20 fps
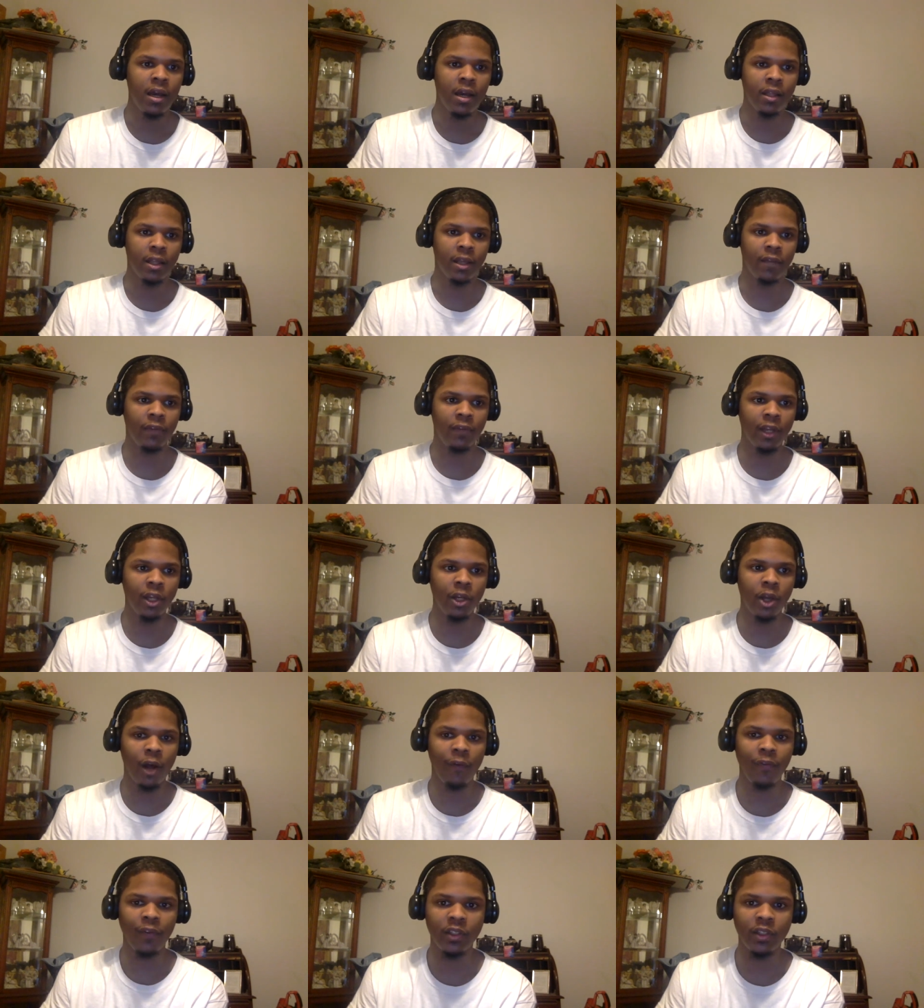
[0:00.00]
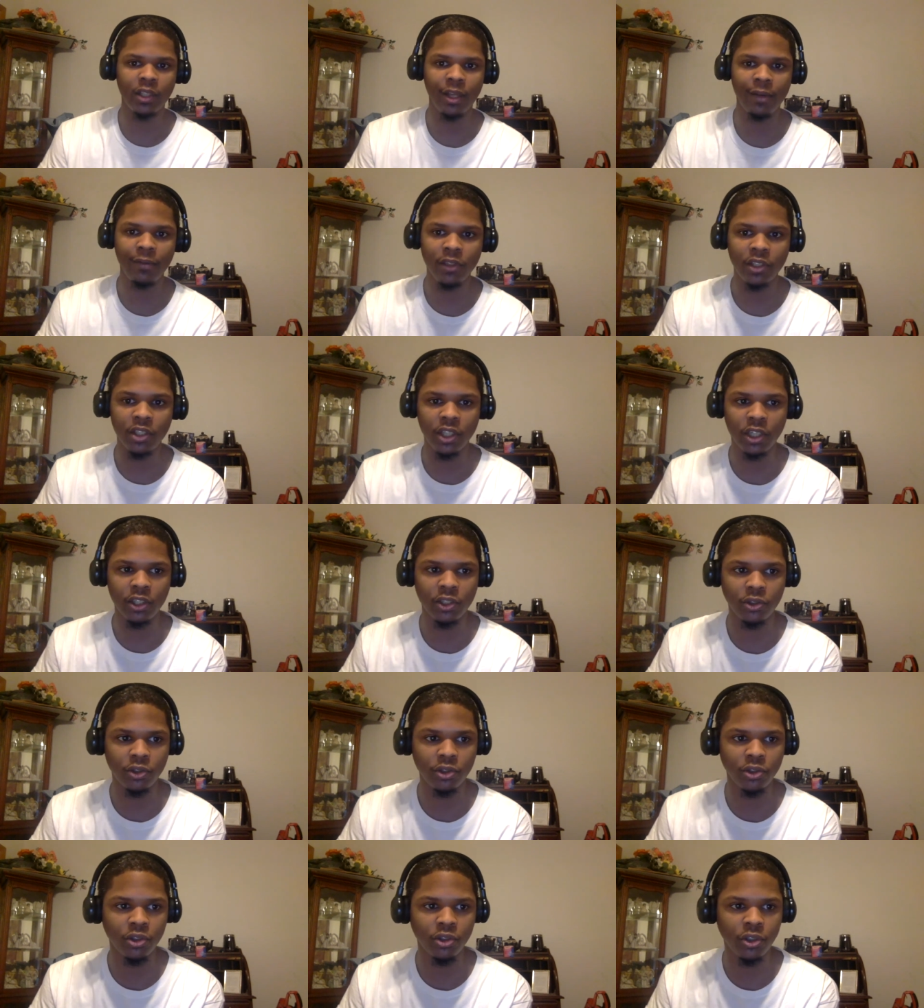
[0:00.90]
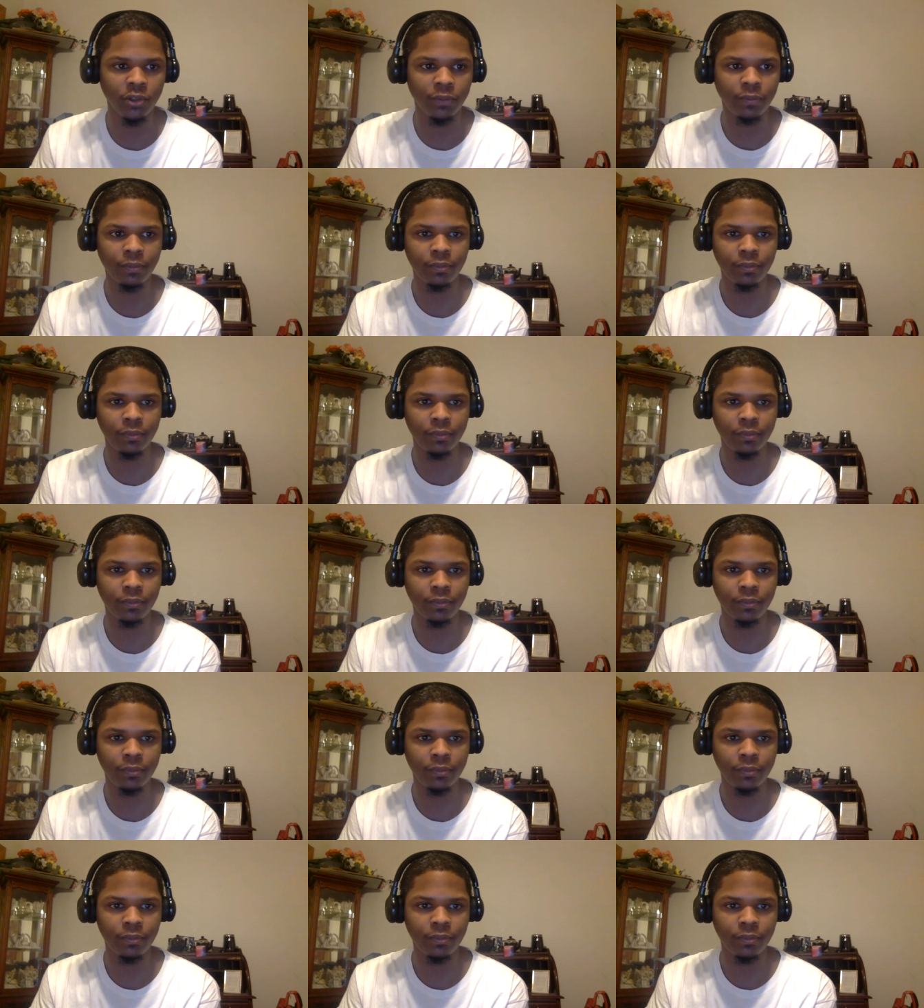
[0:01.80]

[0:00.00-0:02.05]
The Philadelphia 76ers